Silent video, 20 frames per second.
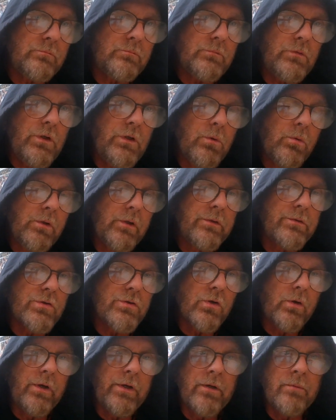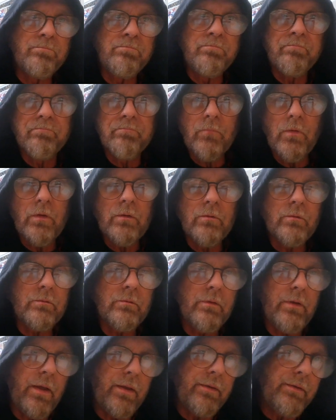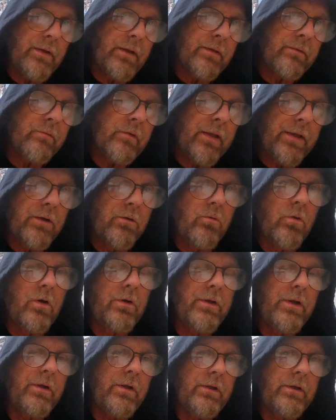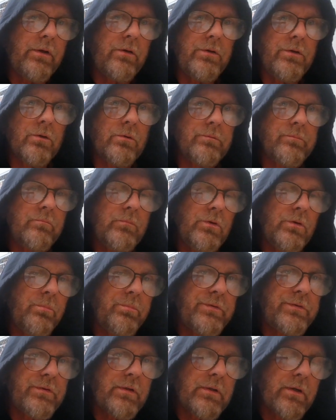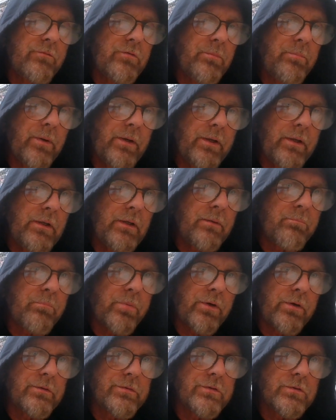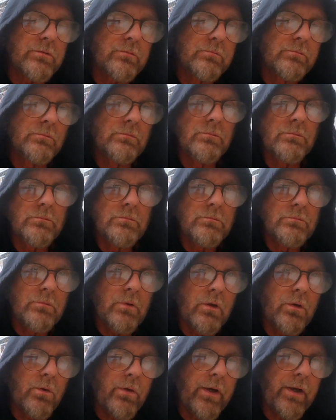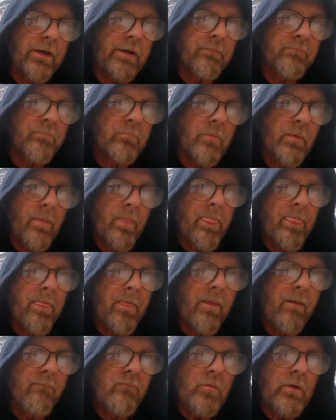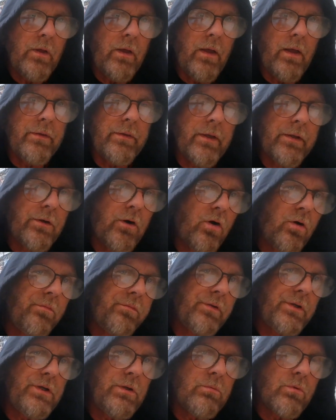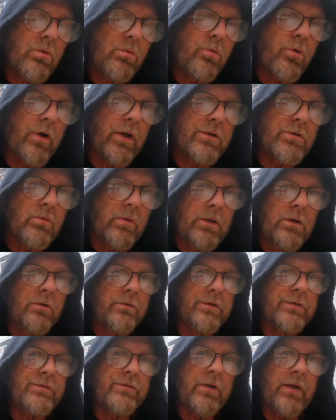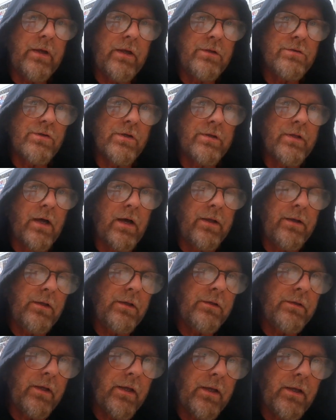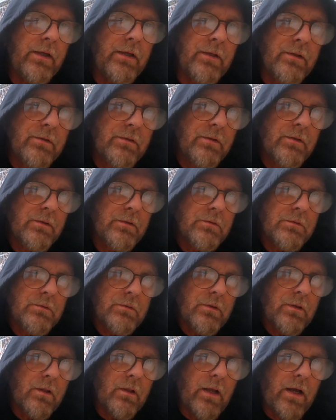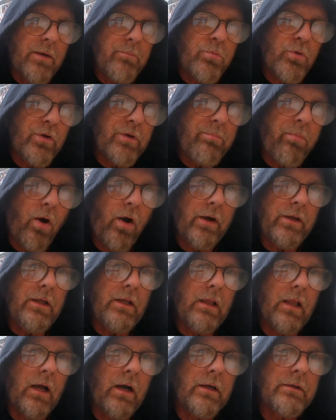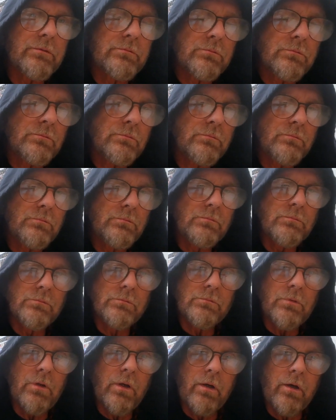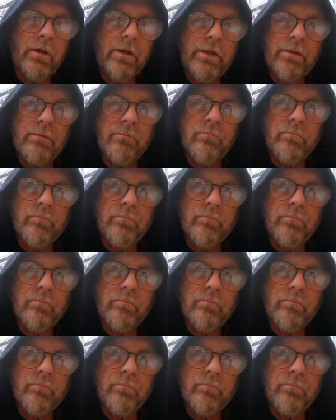you will enjoy them, and then later on in the year, you'll see everybody in person. Okay, and then hopefully you will graduate on the stage and not in a library parking lot. All right.